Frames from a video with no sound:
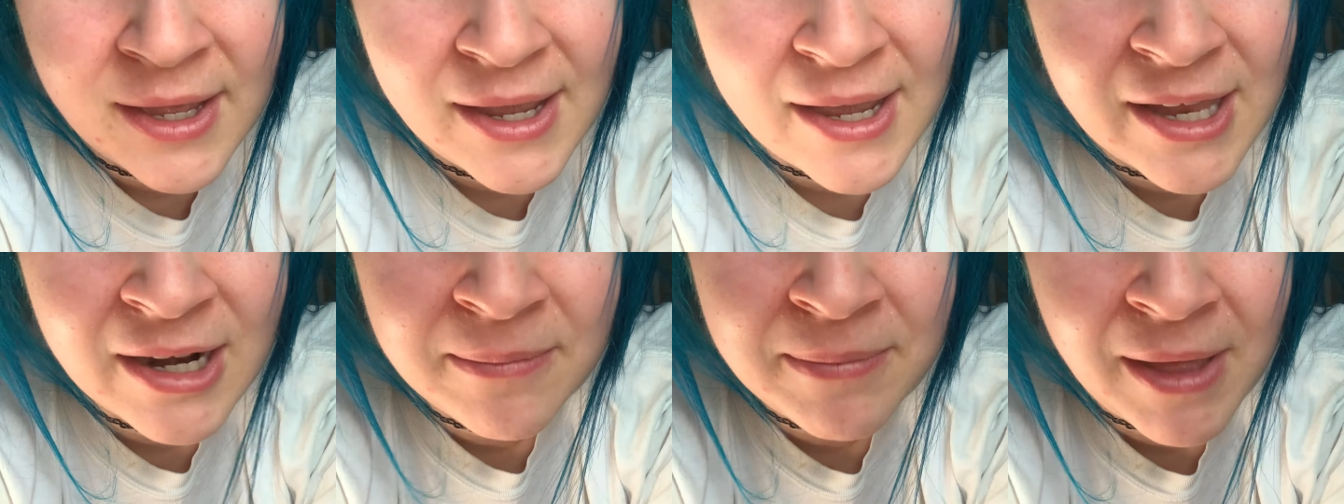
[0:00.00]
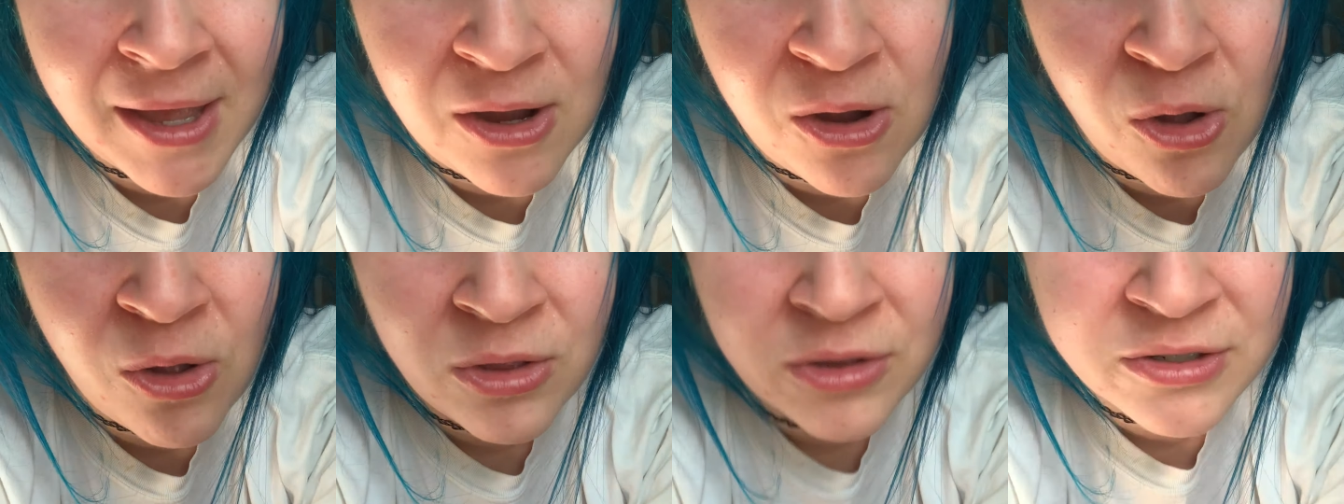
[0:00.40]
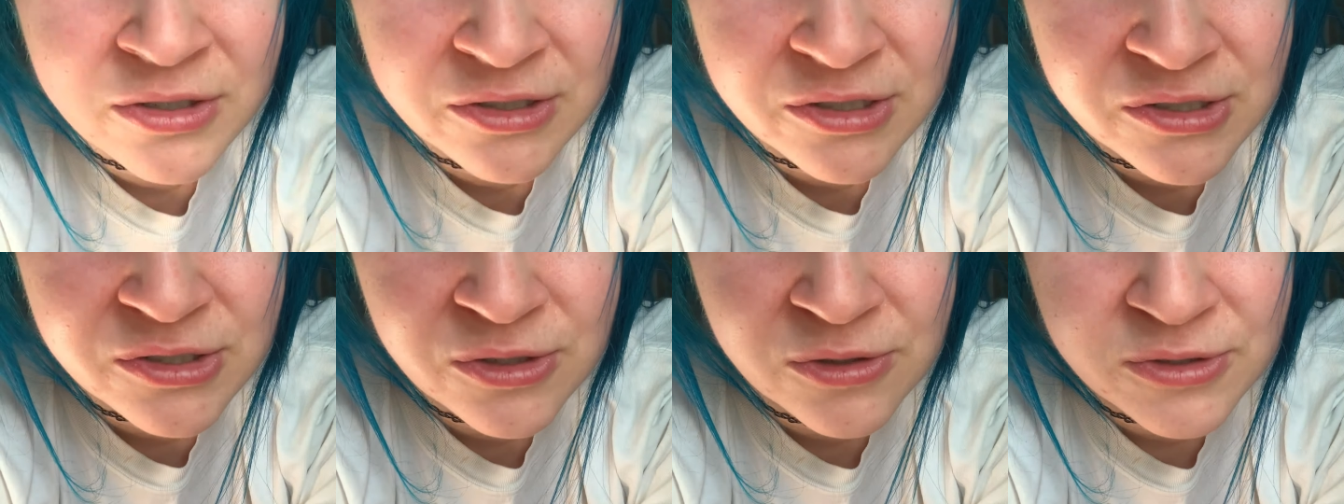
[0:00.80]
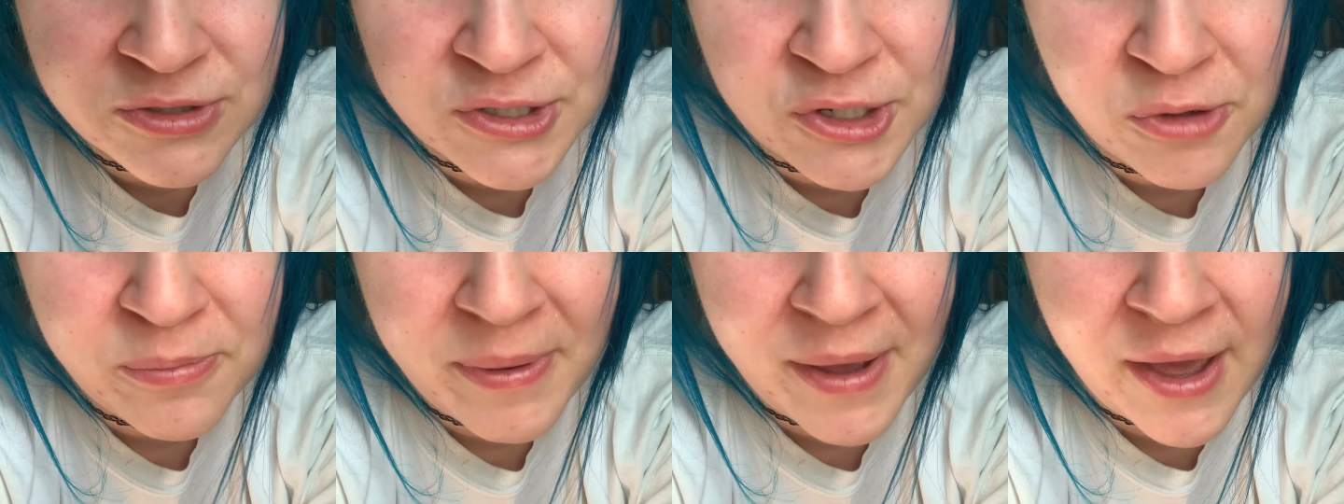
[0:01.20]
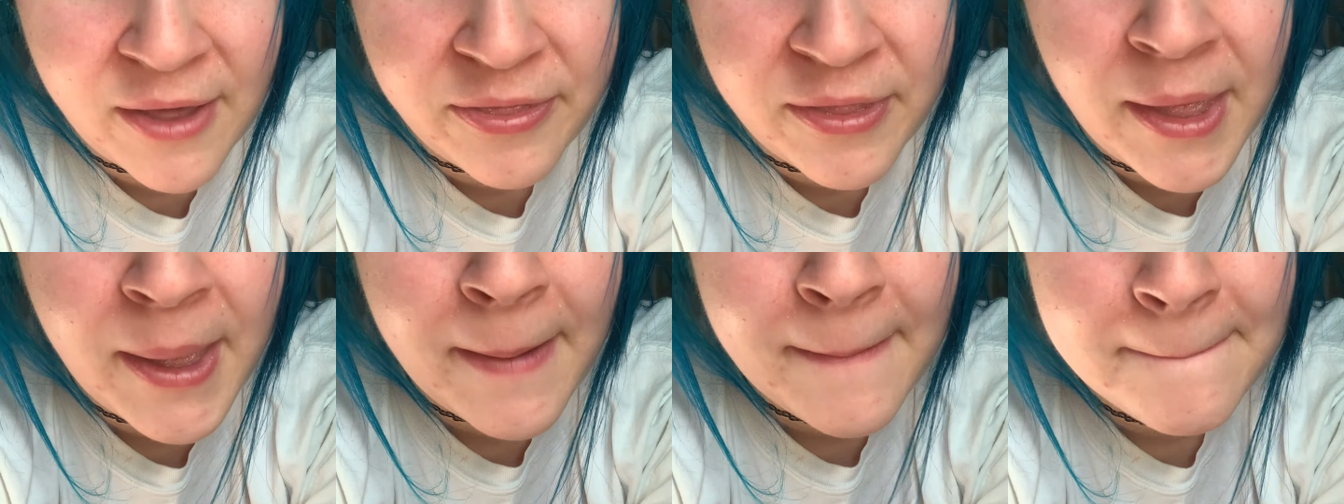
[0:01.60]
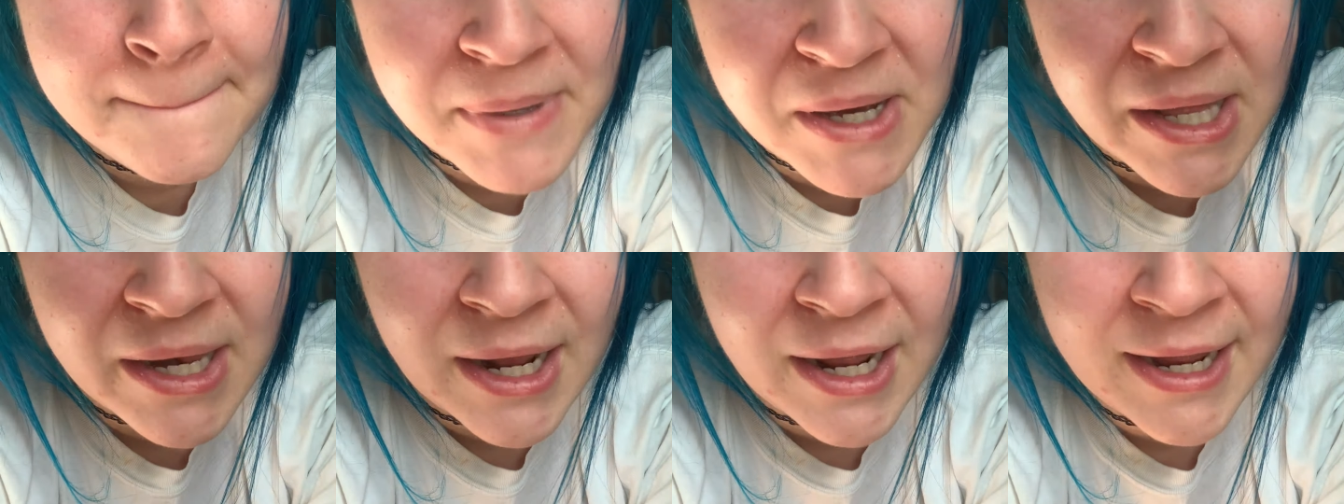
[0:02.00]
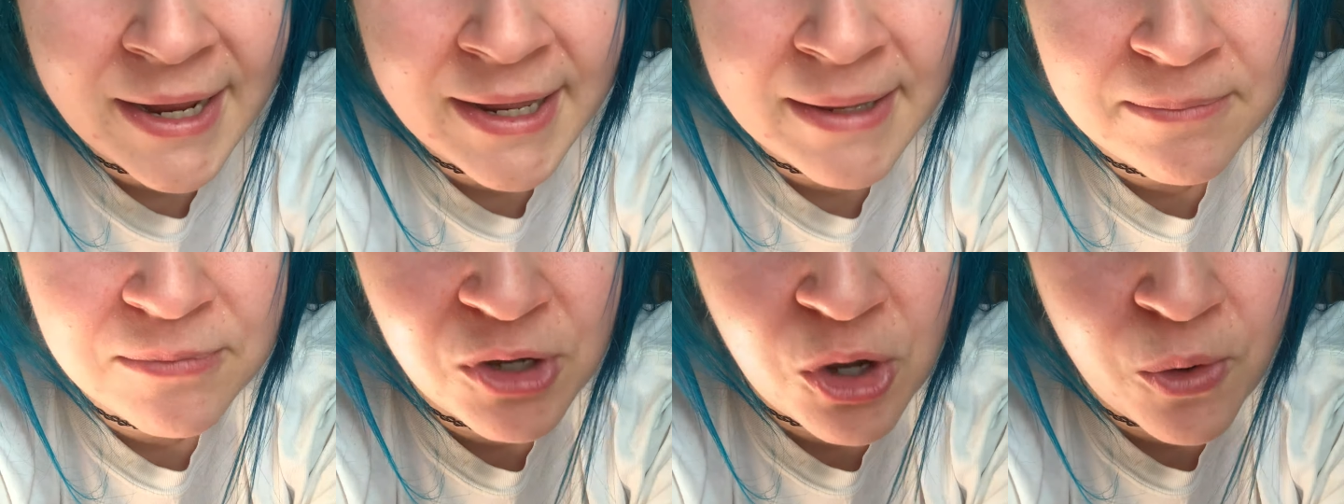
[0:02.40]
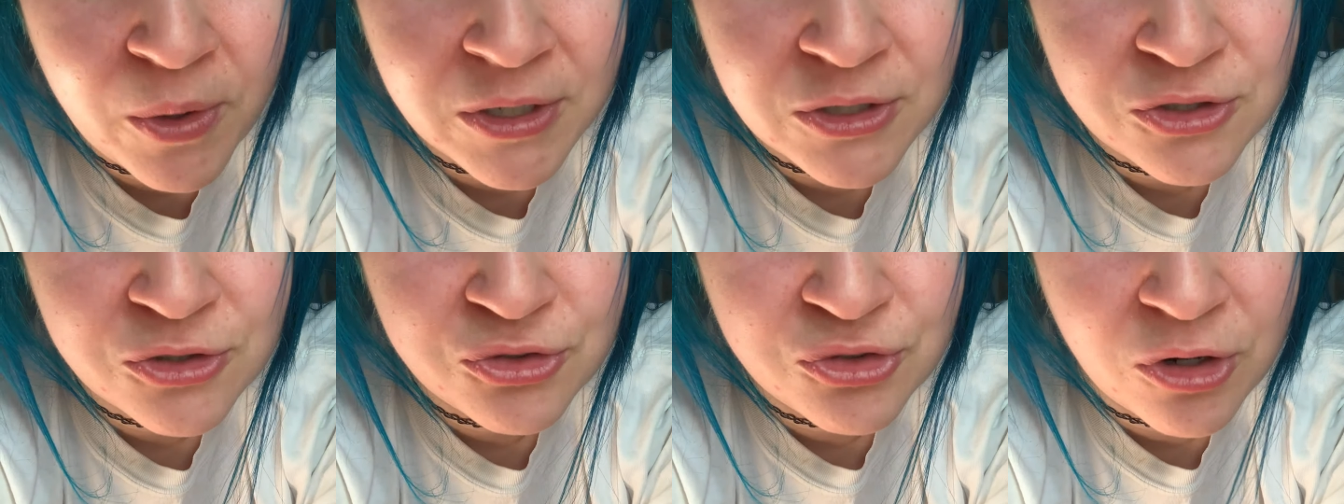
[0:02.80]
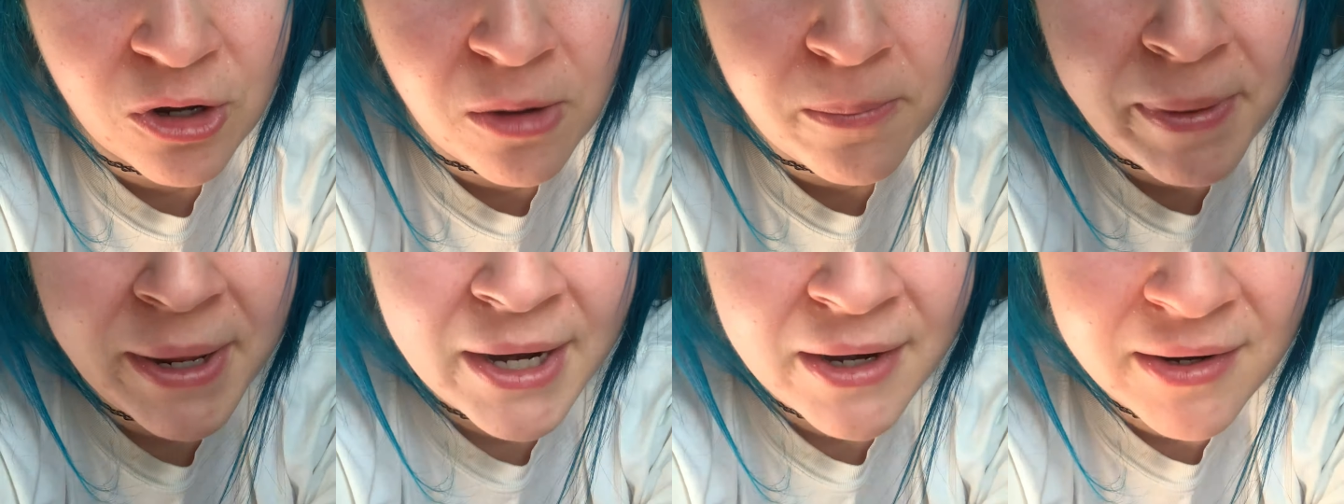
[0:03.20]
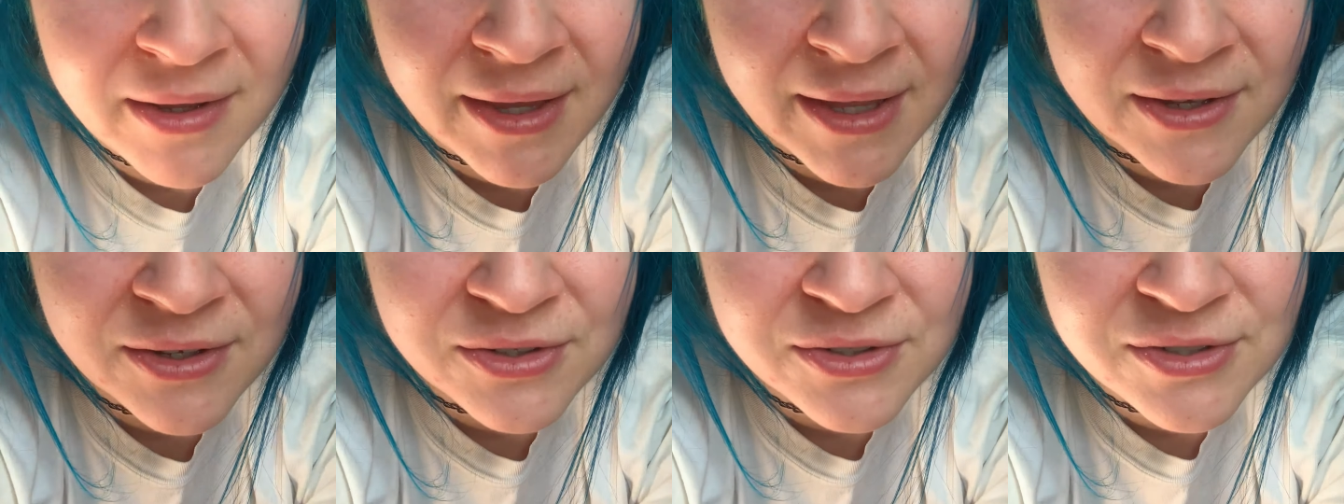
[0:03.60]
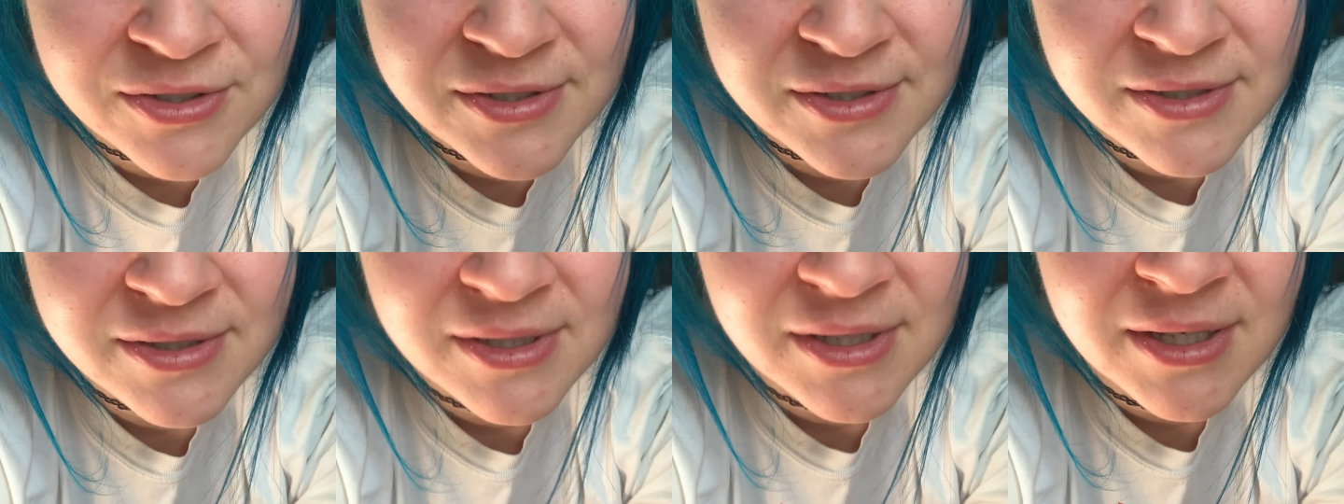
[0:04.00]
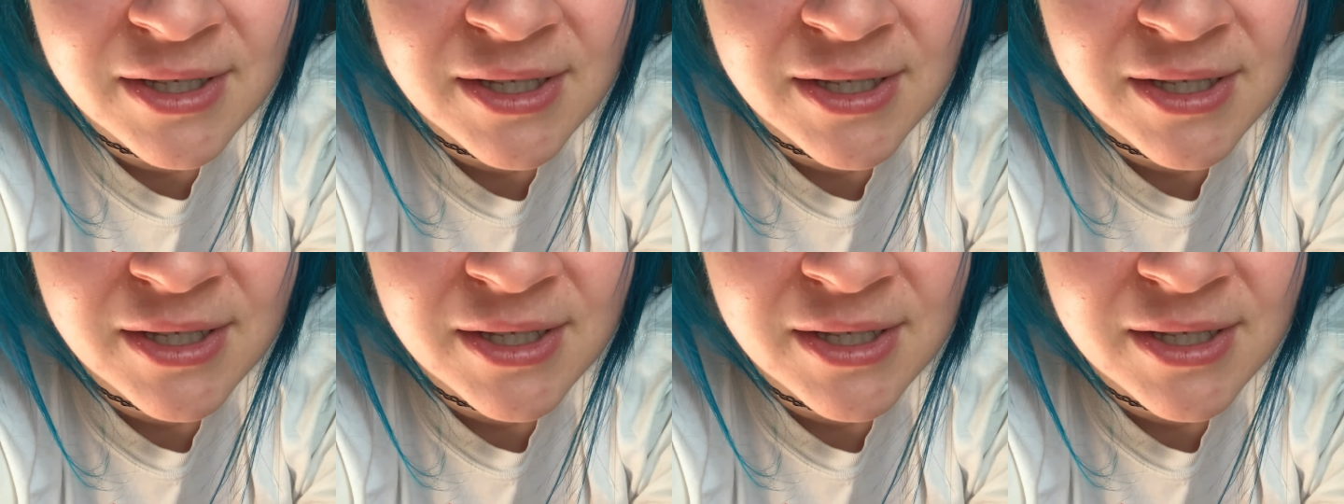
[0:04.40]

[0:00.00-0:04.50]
And I'm not calling her a sociopath, but I am going to draw parallels.